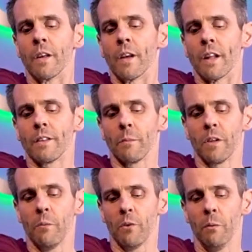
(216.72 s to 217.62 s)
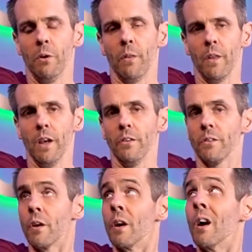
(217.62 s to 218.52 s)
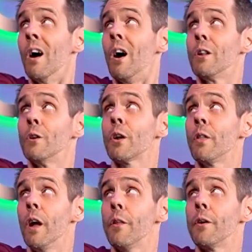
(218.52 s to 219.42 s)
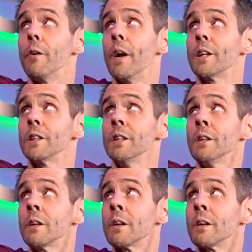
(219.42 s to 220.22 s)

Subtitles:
And sometimes when I'm doing this, I'll look the other direction